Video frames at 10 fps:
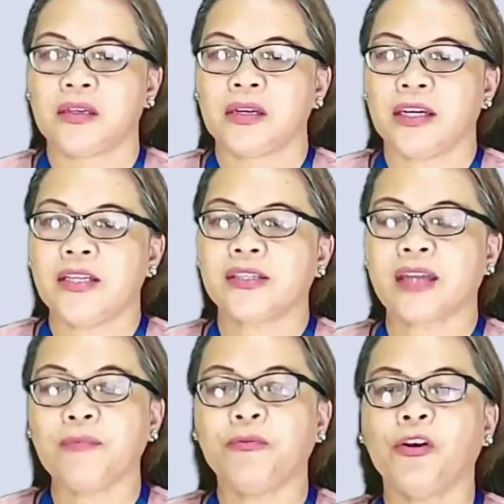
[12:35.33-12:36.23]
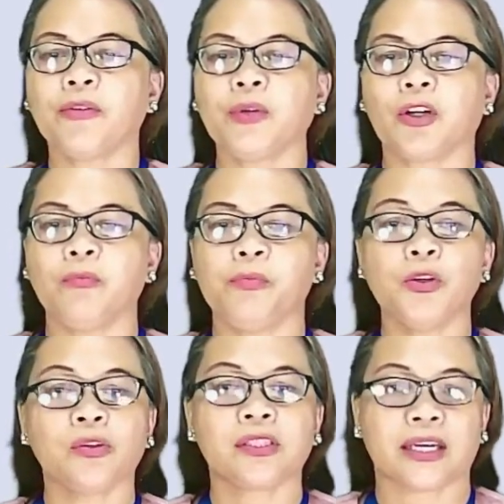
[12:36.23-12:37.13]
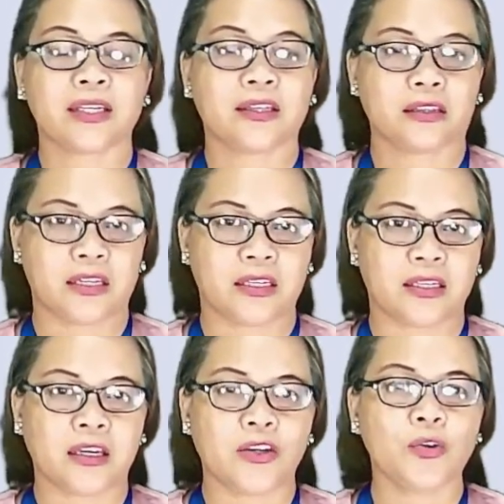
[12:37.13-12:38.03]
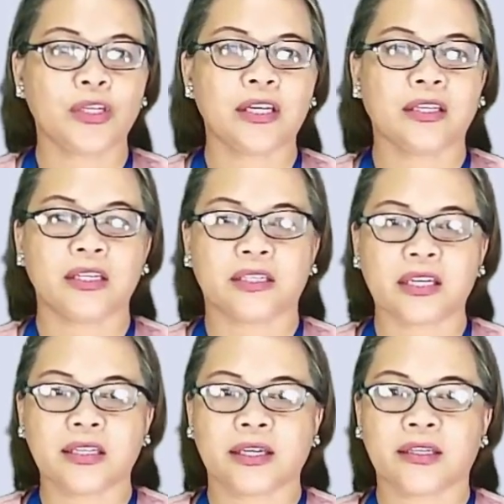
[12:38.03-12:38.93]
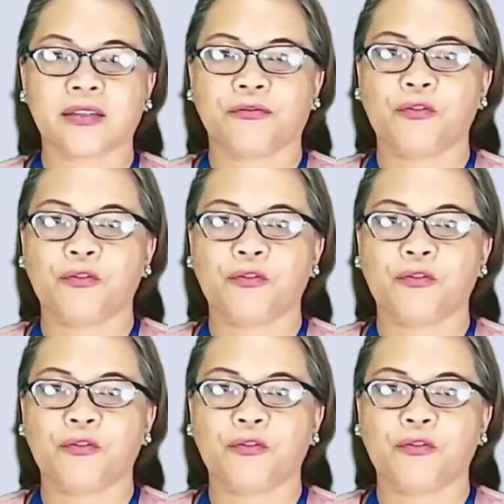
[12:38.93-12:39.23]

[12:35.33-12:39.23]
In step 4, we compute test statistic using the z-test